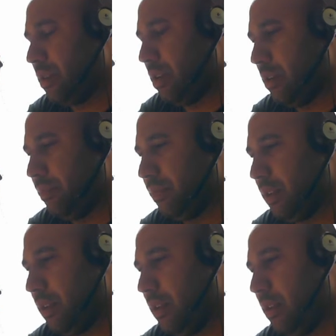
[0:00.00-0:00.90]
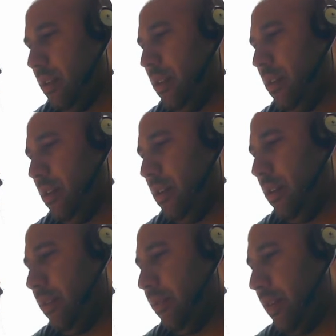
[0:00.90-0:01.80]

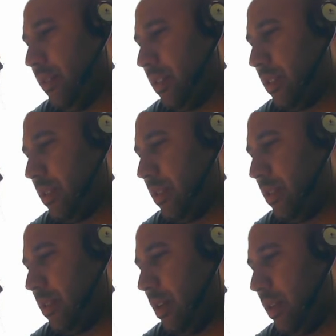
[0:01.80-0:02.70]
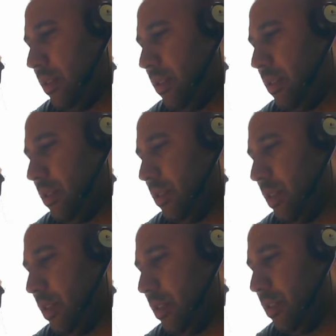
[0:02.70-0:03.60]
I've just gotten used to
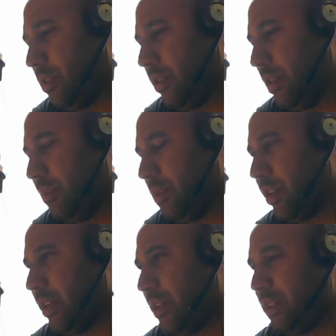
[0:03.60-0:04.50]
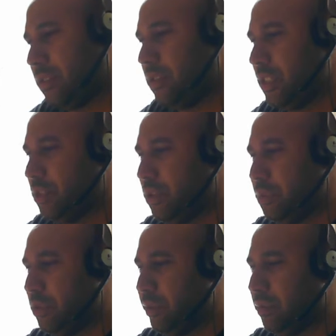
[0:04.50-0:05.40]
kind of using them, trading. I switch
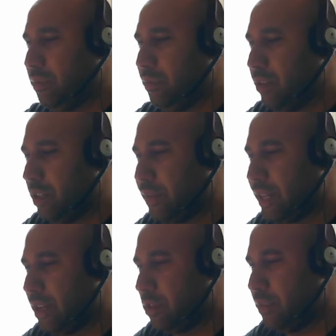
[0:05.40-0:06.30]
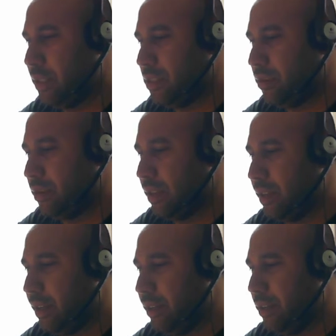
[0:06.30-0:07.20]
between regular mechanical pencil
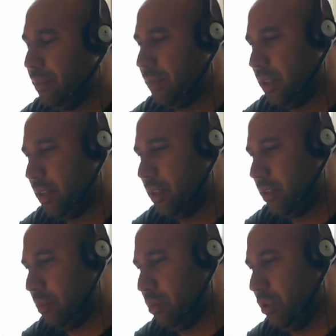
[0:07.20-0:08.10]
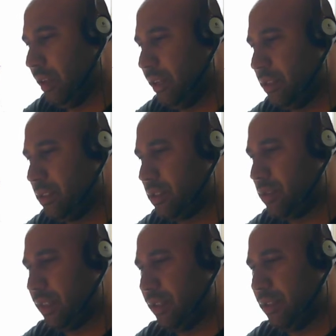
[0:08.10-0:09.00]
and the blue lead just so
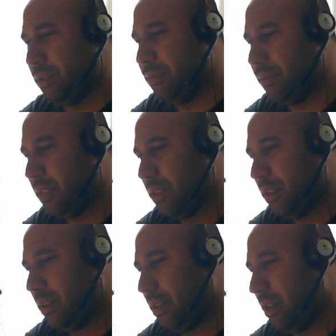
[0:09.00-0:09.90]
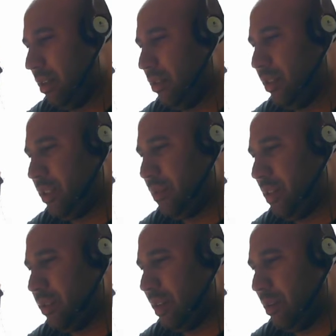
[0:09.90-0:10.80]
I can I don't know, it really
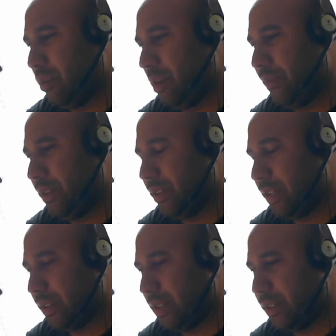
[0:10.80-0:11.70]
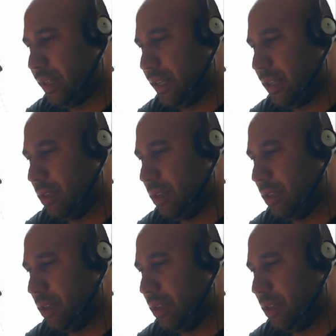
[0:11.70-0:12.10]
depends on what I'm feeling like that day.